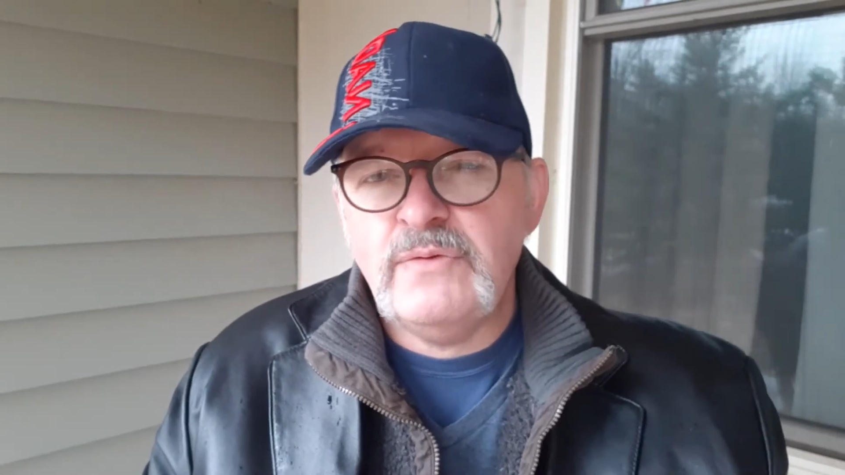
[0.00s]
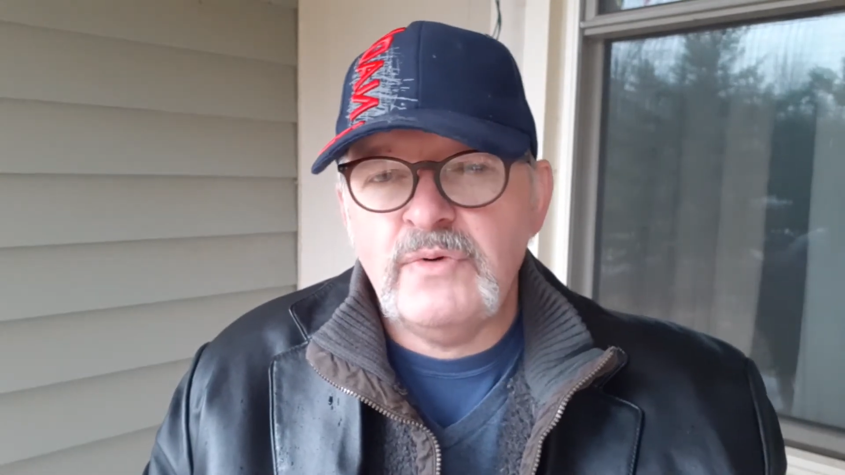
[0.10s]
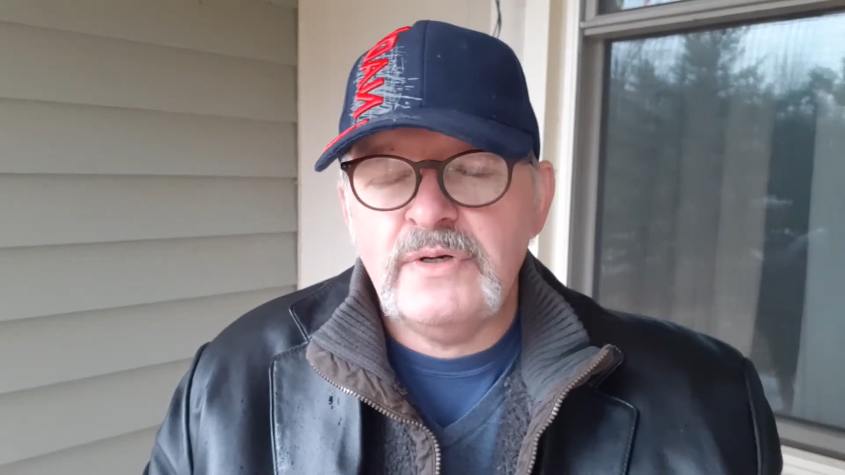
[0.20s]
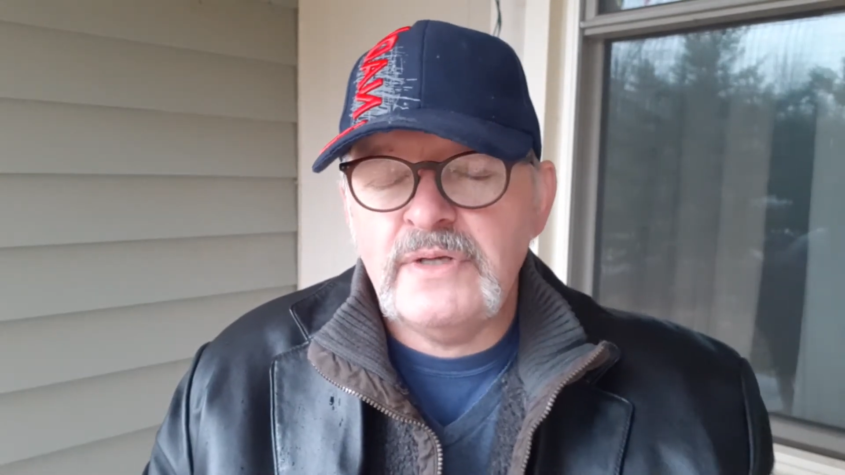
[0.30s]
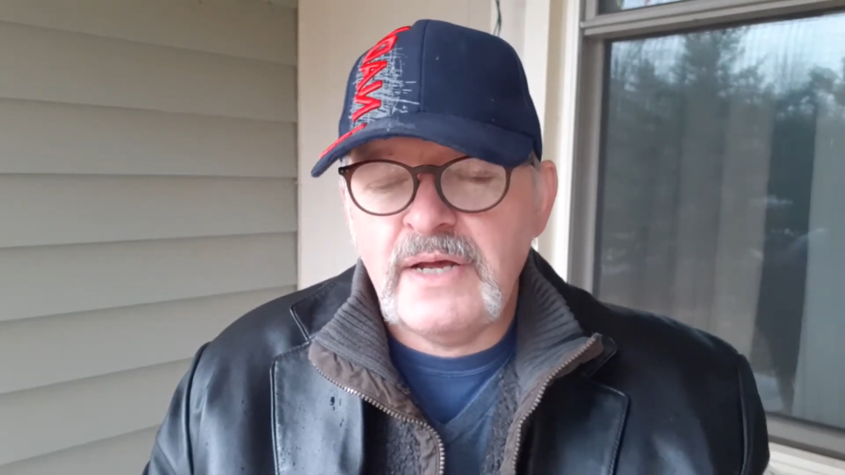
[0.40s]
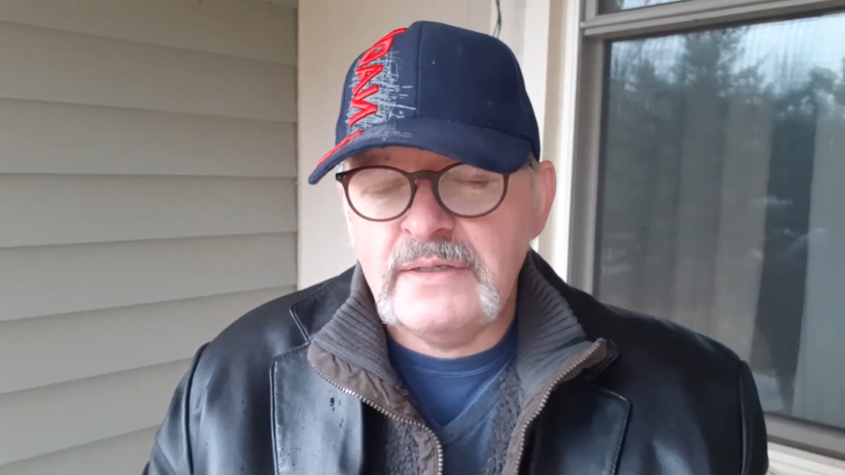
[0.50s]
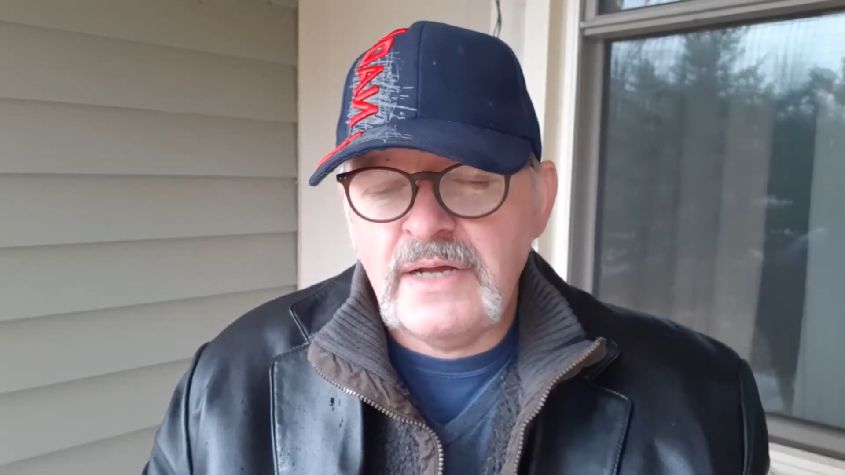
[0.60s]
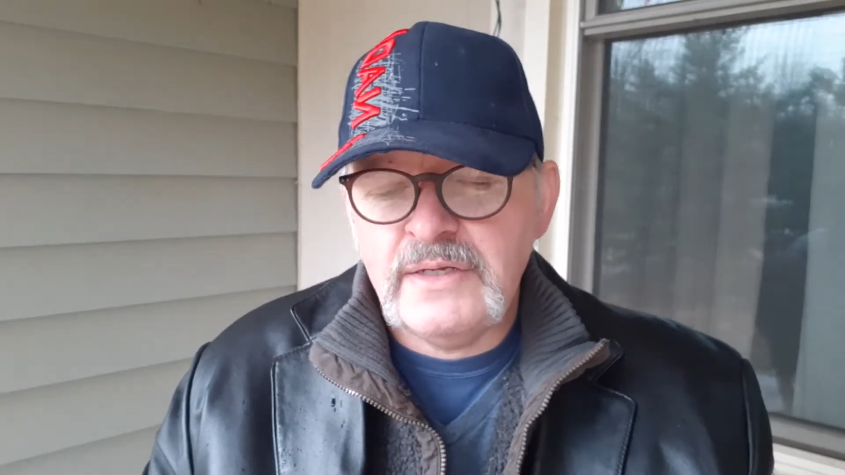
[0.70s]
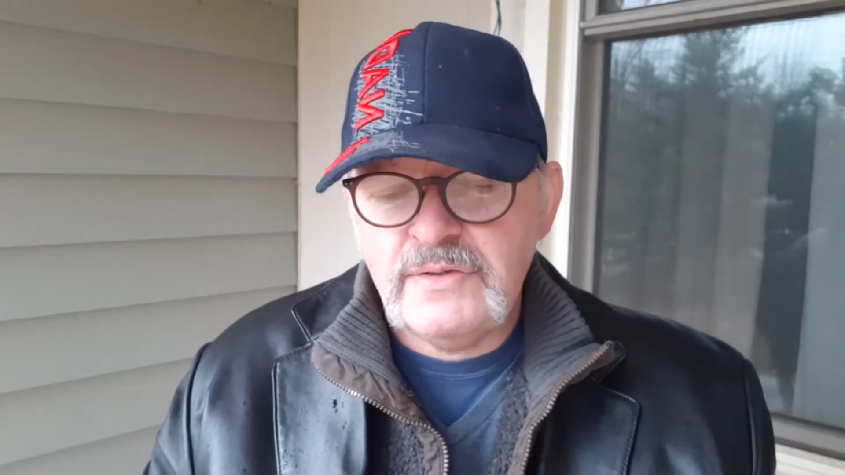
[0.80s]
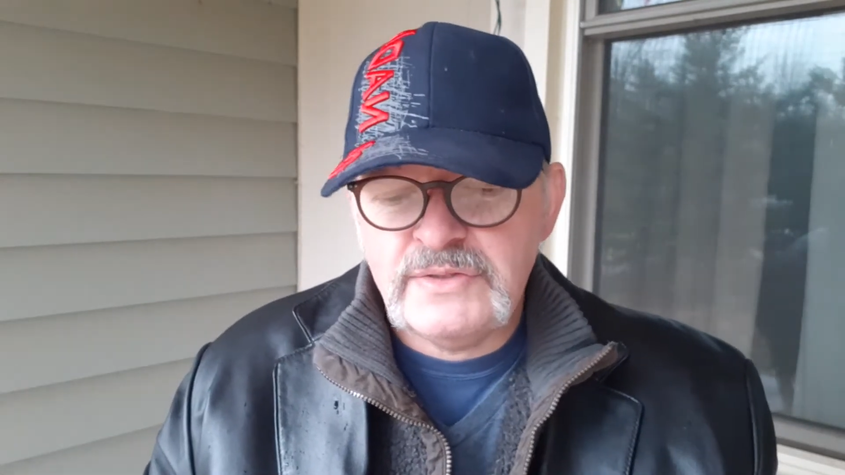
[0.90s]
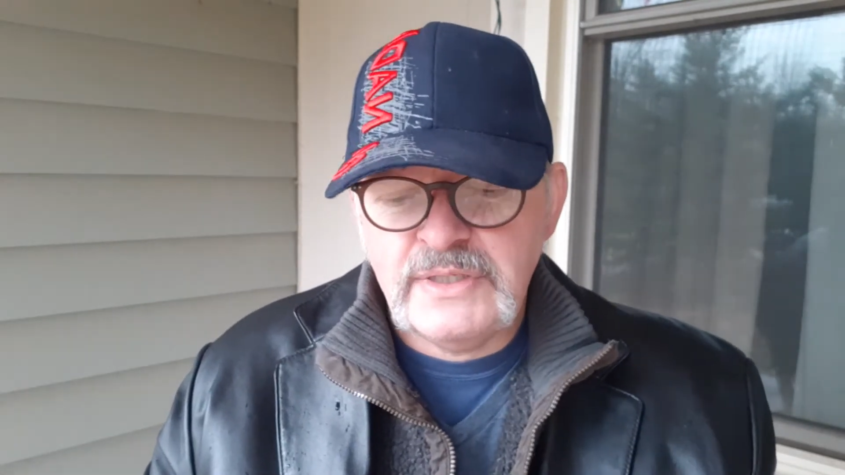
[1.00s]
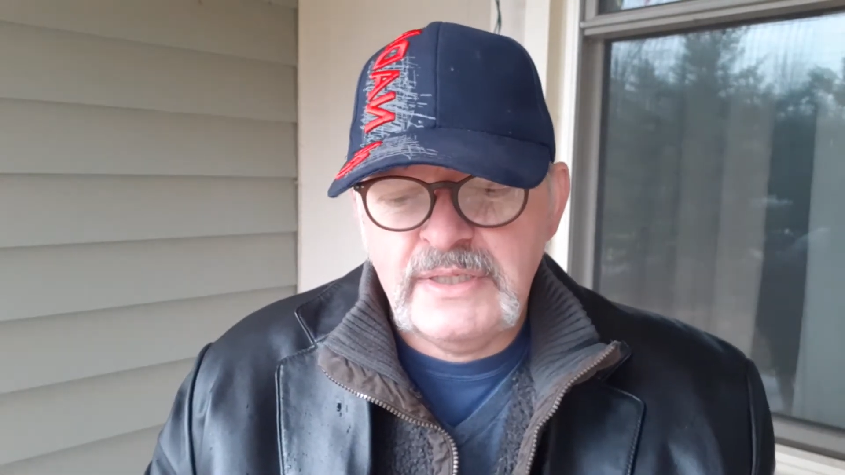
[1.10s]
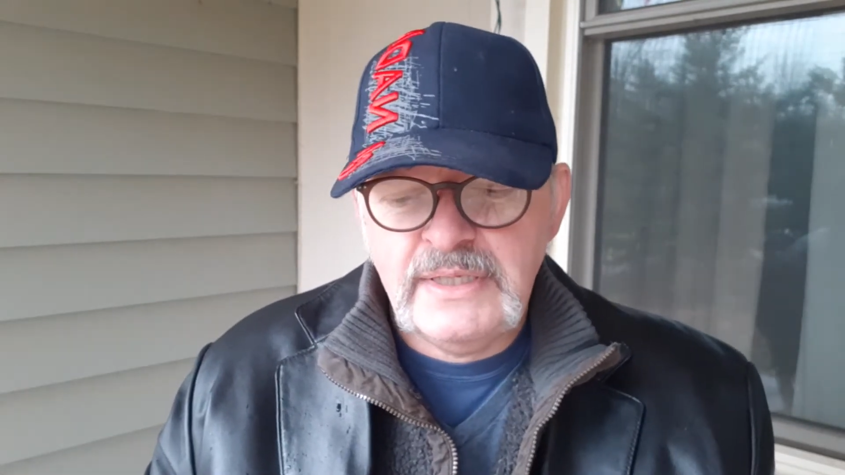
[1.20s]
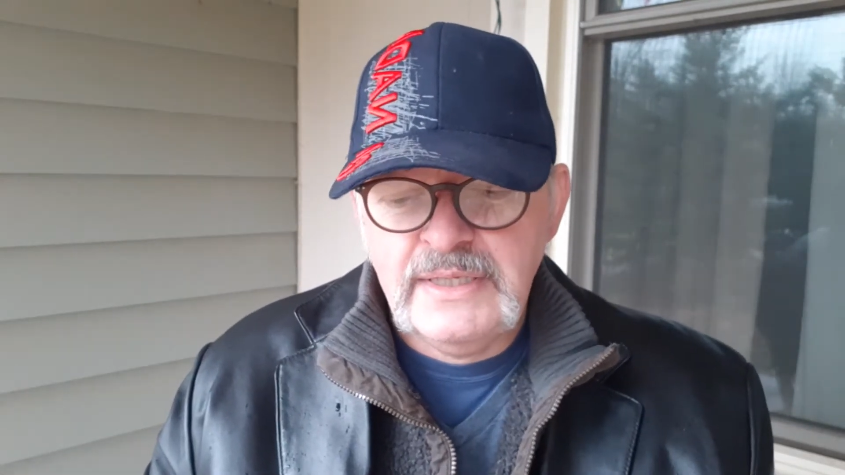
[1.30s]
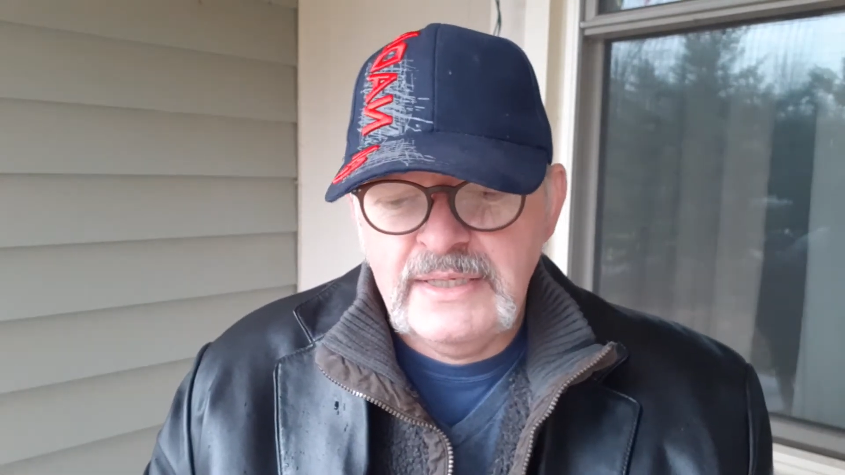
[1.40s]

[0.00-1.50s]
word, not using